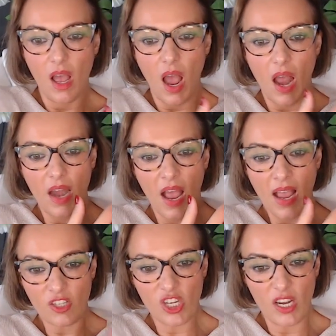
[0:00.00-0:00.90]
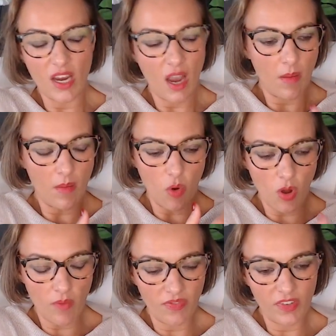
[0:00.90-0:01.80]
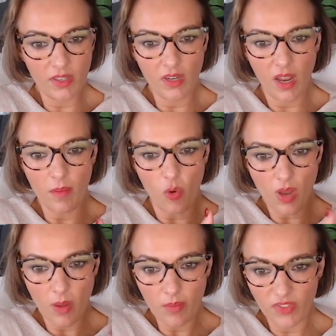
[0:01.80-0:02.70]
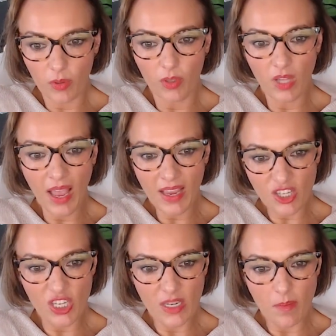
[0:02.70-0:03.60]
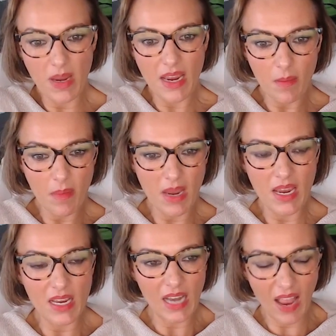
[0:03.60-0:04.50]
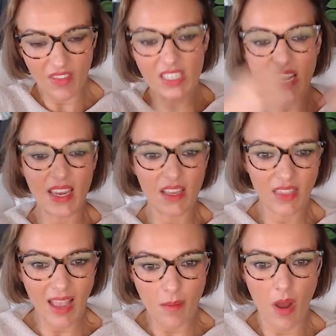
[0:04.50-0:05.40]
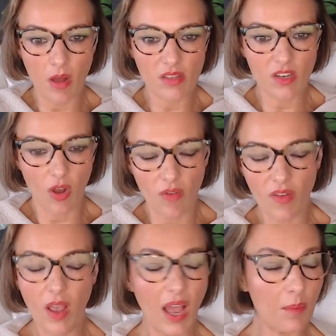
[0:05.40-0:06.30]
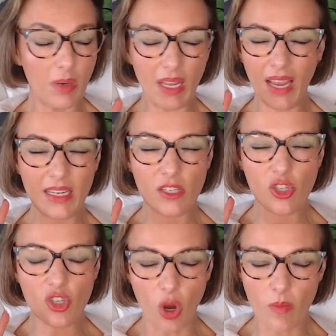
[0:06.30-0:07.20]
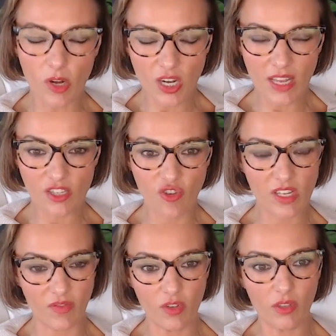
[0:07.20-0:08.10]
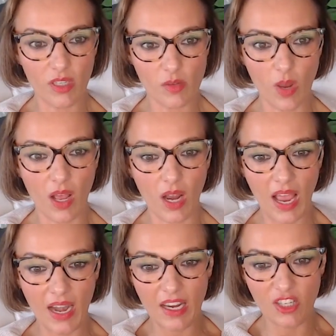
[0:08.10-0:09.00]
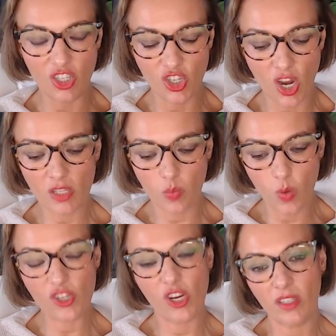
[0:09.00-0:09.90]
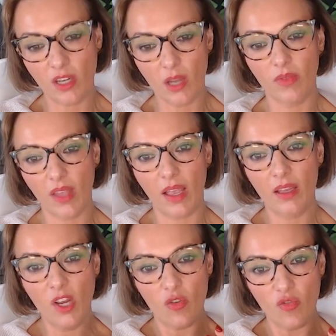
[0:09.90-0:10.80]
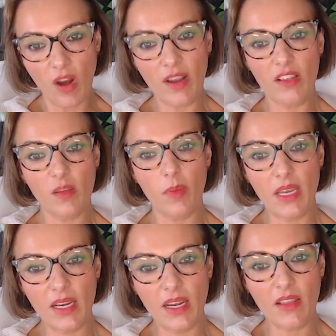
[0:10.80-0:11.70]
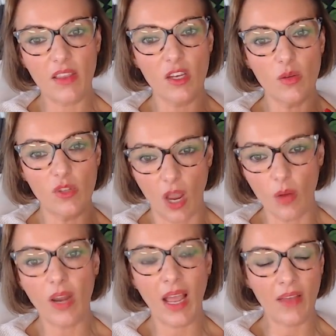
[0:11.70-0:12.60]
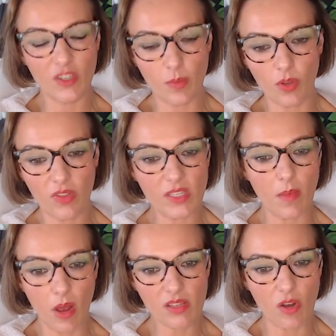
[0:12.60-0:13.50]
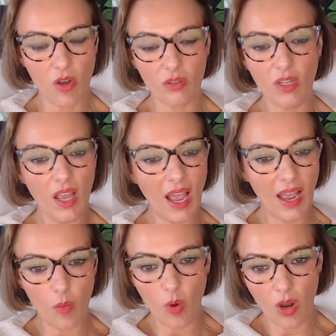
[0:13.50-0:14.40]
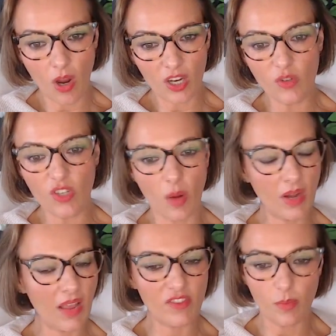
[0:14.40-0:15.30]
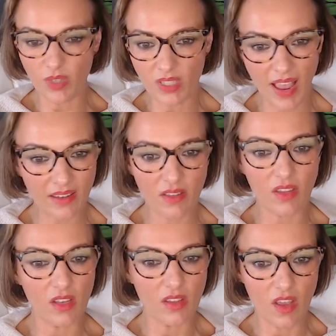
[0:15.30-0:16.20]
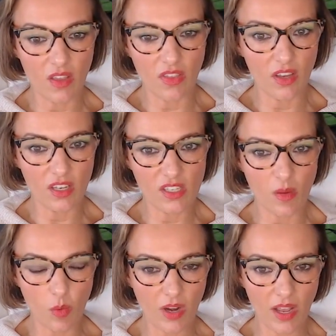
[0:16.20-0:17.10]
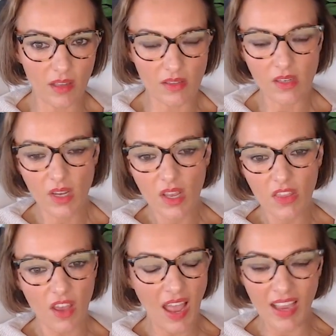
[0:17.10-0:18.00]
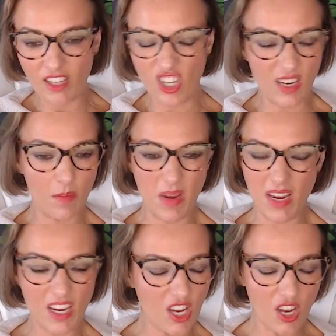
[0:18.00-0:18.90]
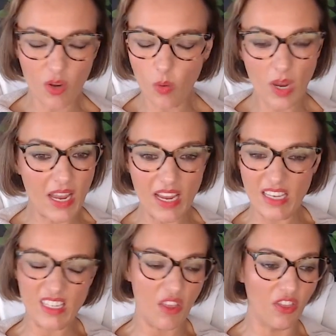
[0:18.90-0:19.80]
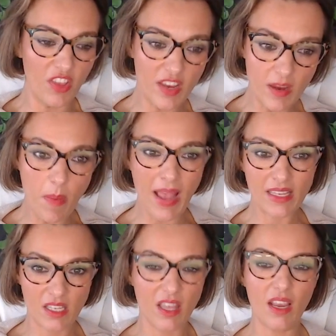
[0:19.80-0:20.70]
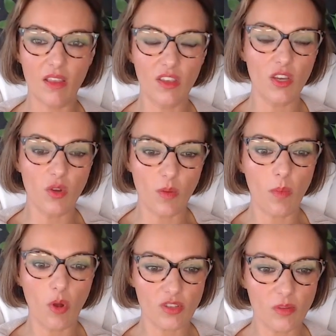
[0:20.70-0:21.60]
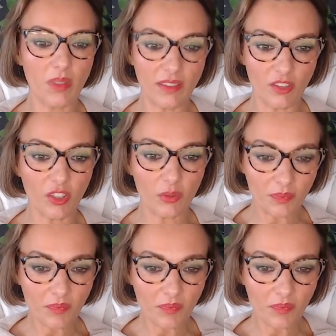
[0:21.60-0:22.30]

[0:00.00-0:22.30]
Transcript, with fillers: And actually, I'm more confident. I'm more comfortable actually being me, having taken that mask off, and and it's so much less stressful as well. And I just wish I'd known that right at the beginning that you don't have to put this mask on at work. You don't have to pretend that, that, that you're someone else, that actually being you is the best thing that you can possibly do.